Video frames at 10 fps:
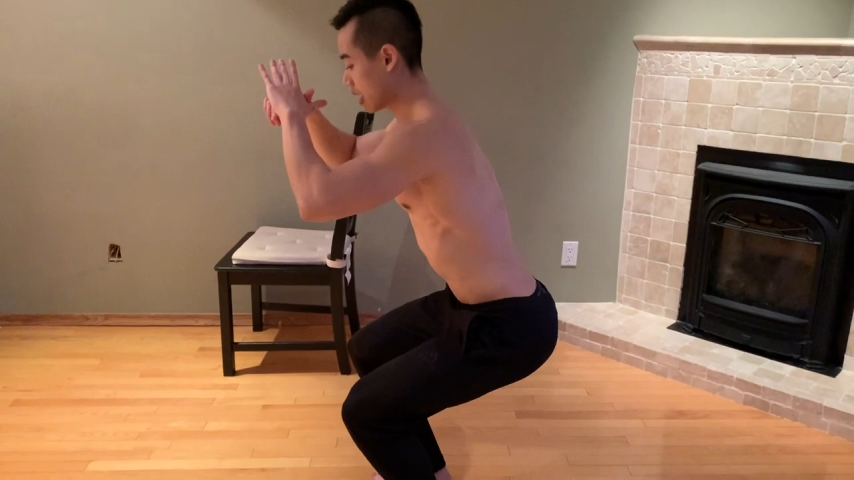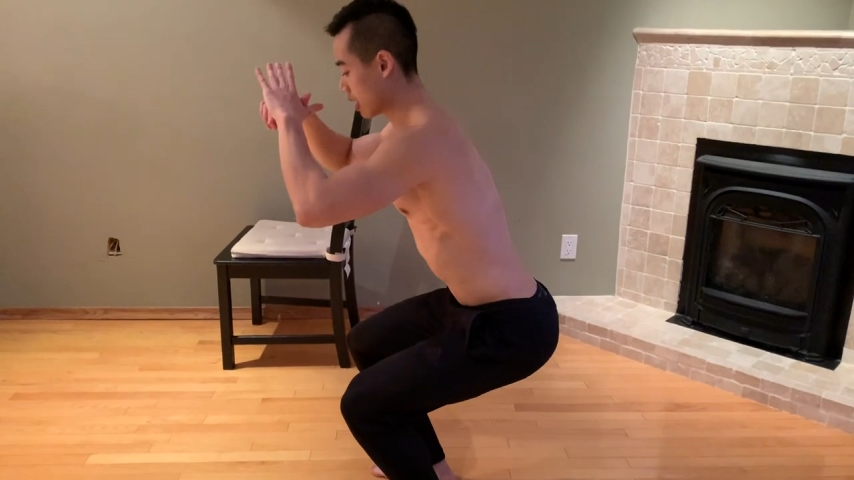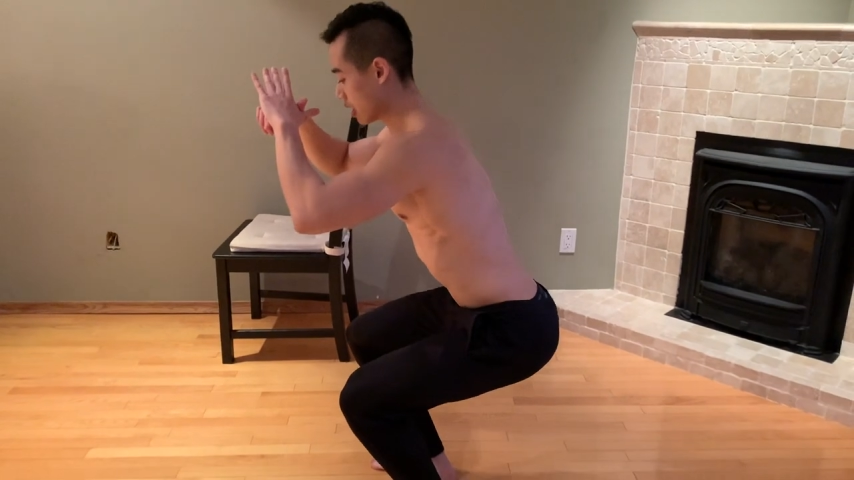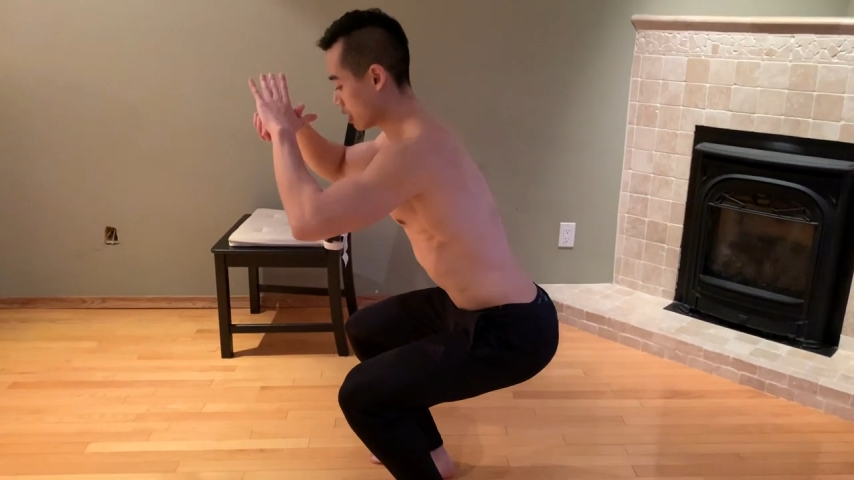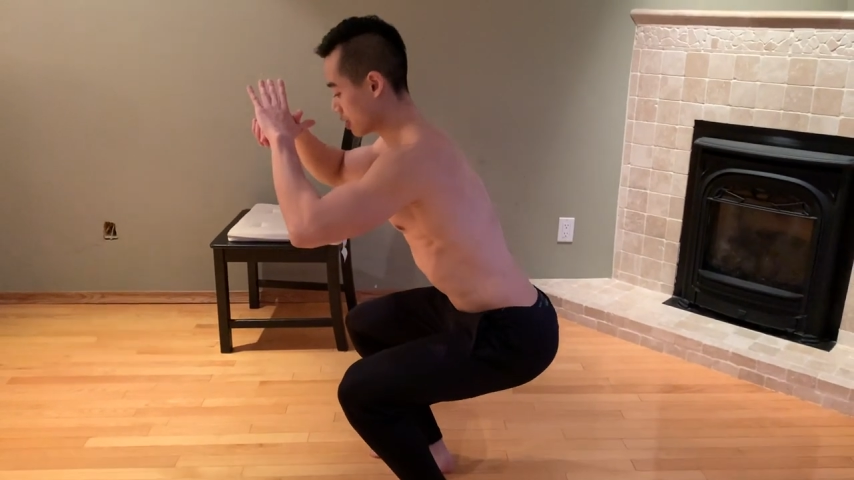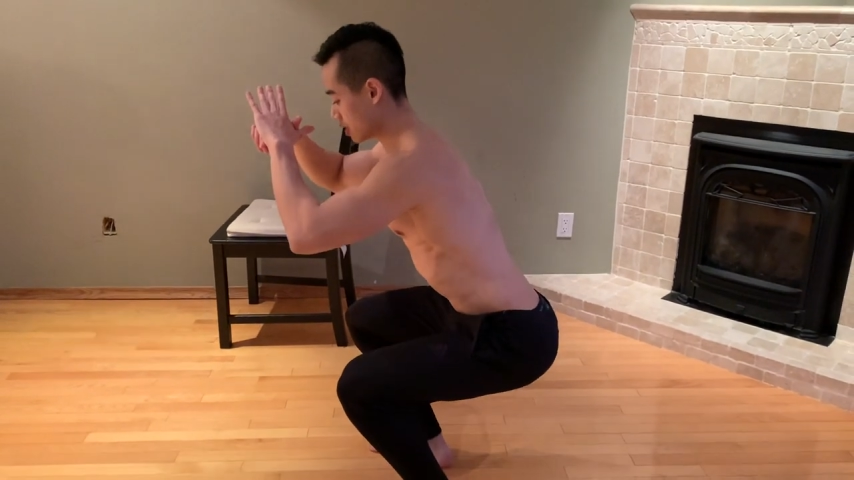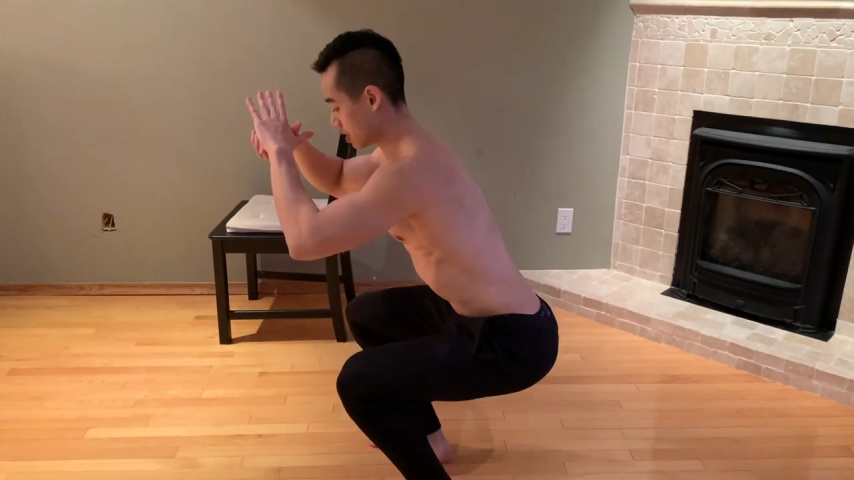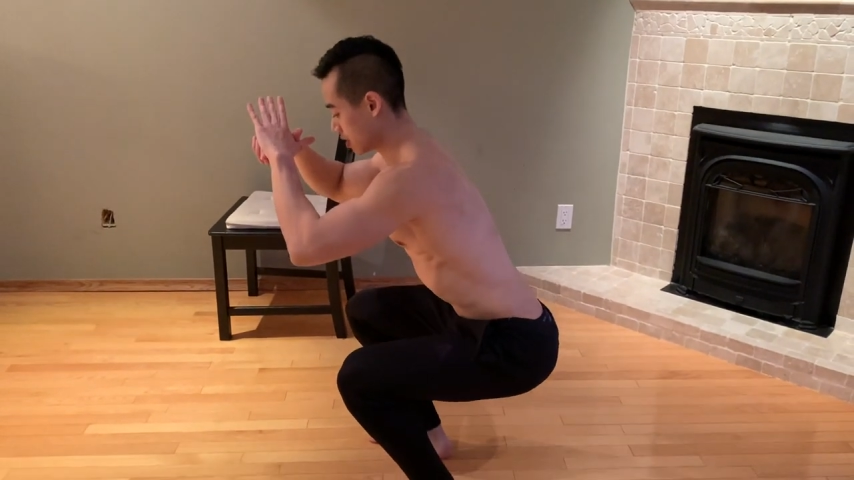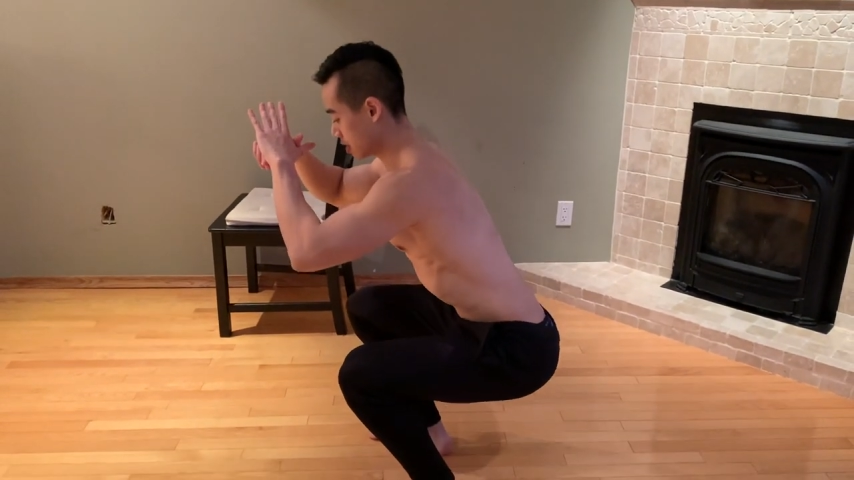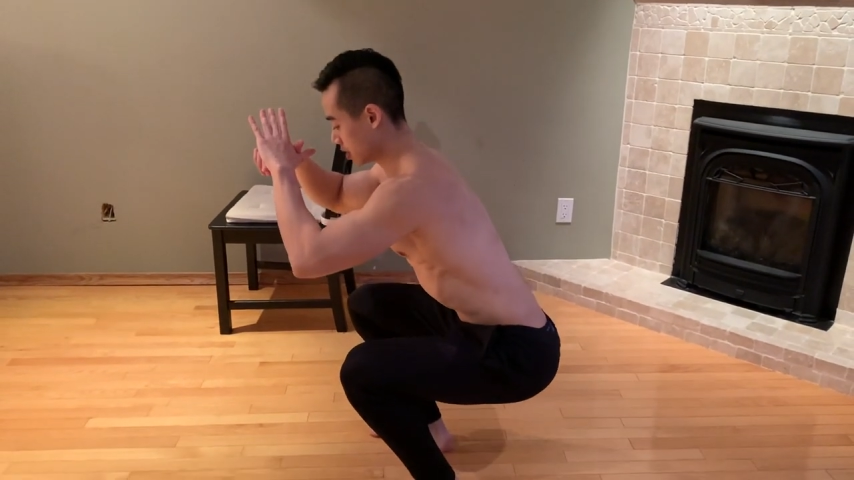and
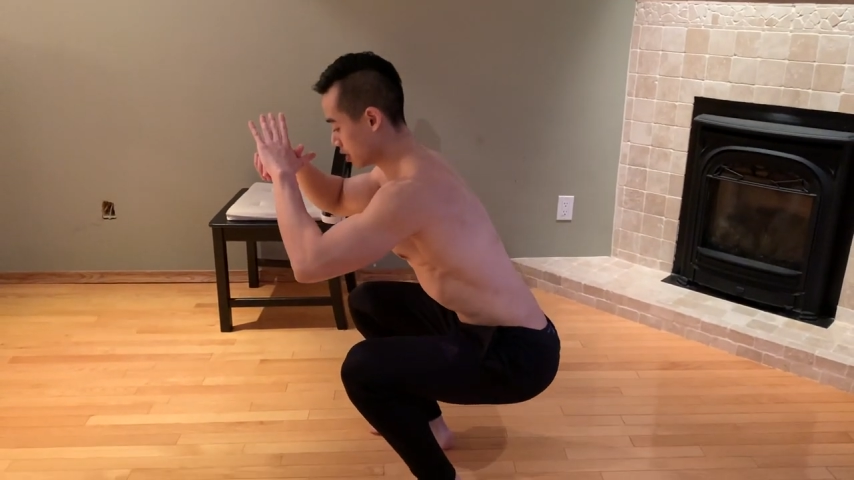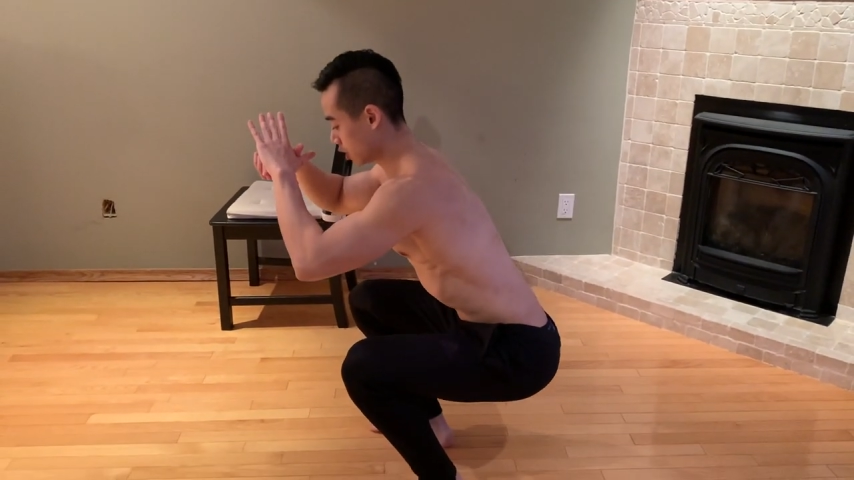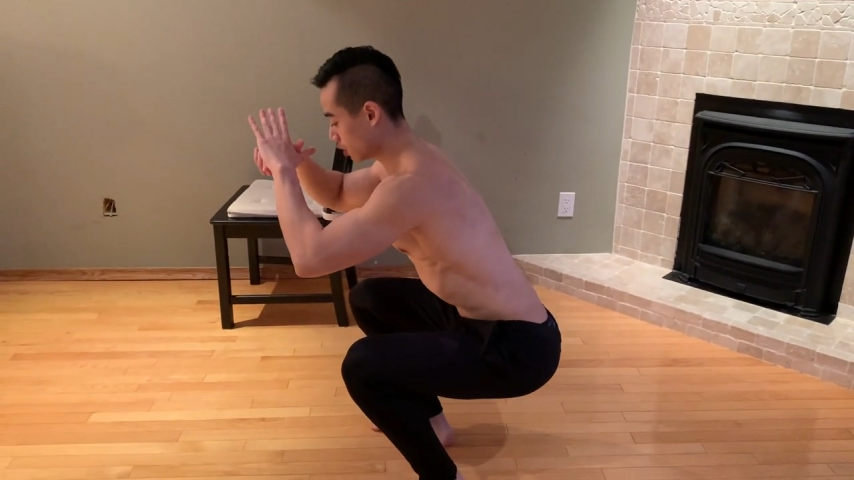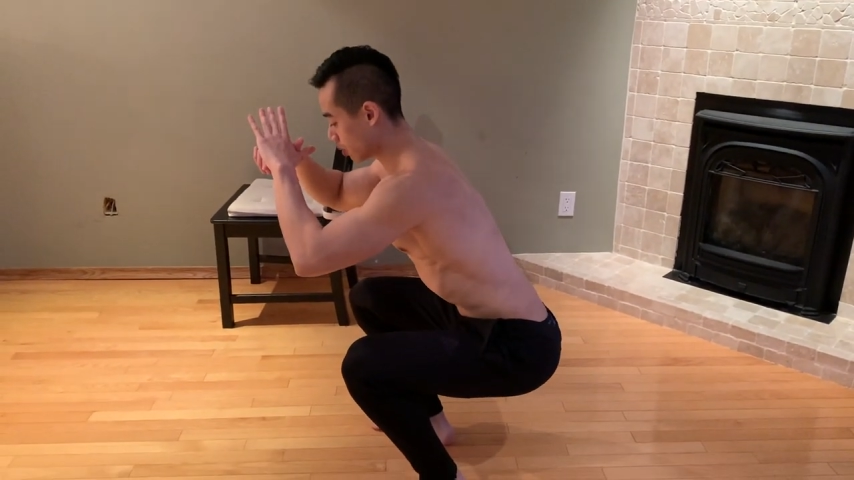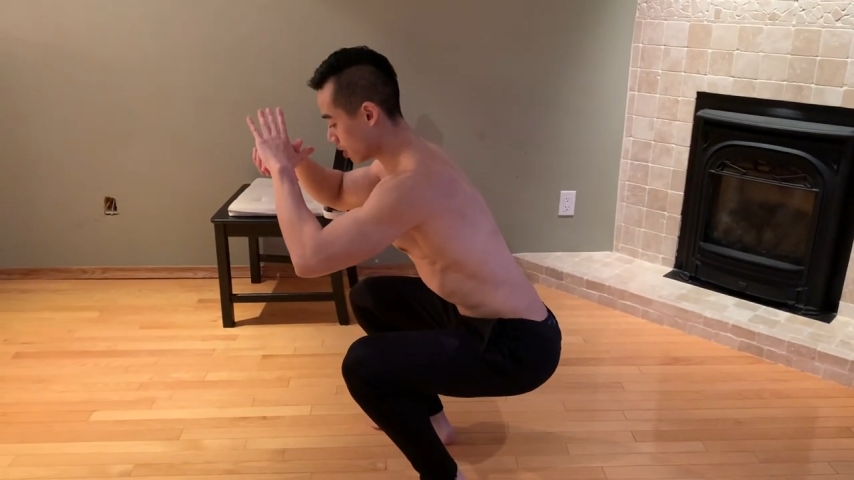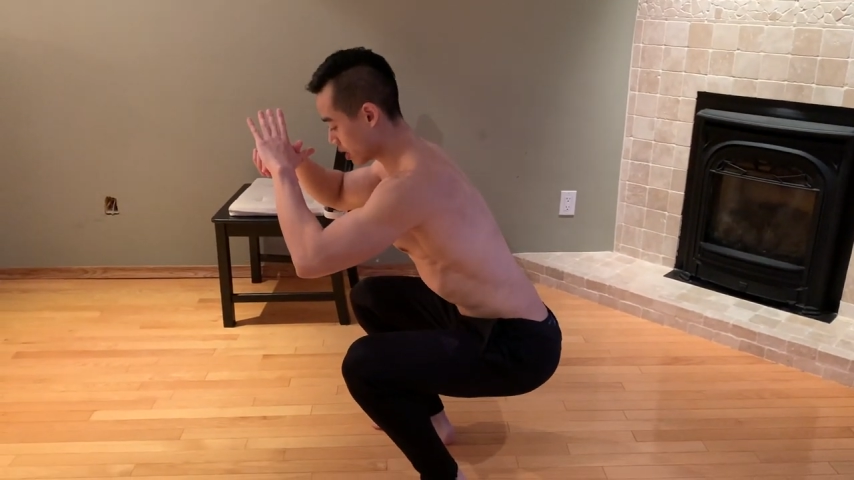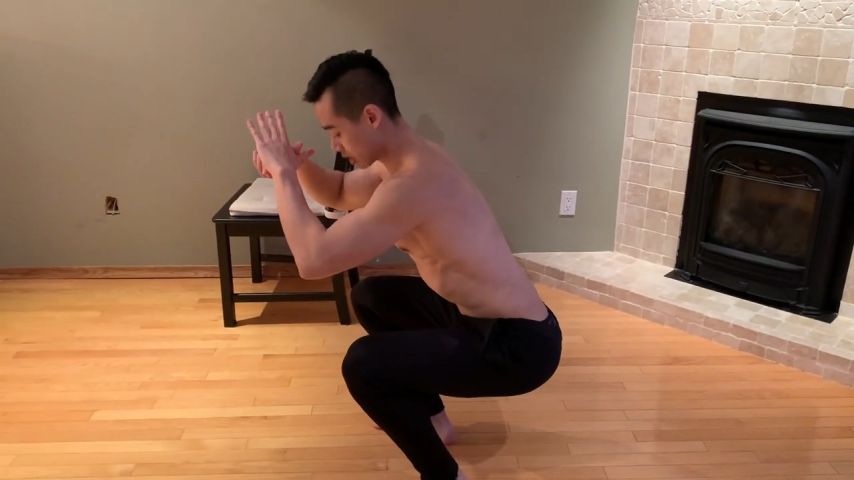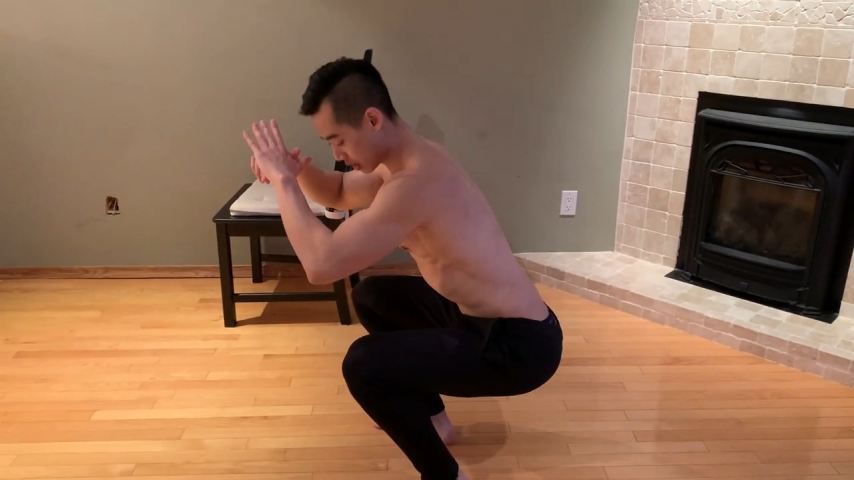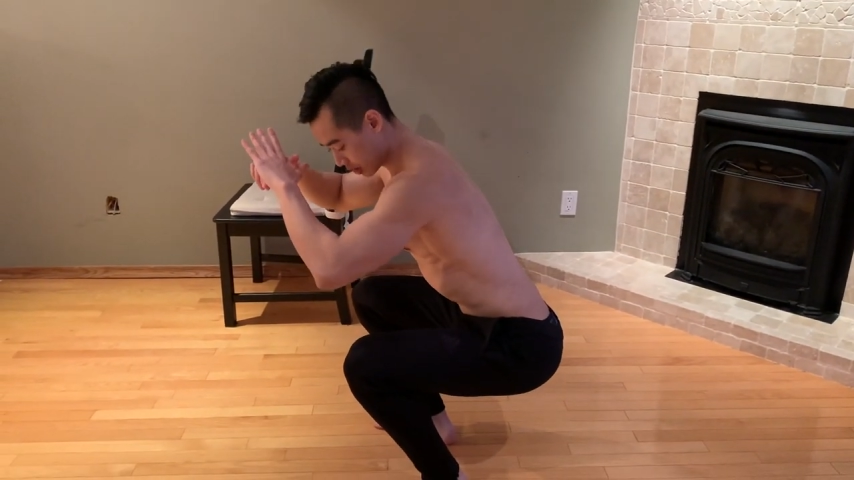you want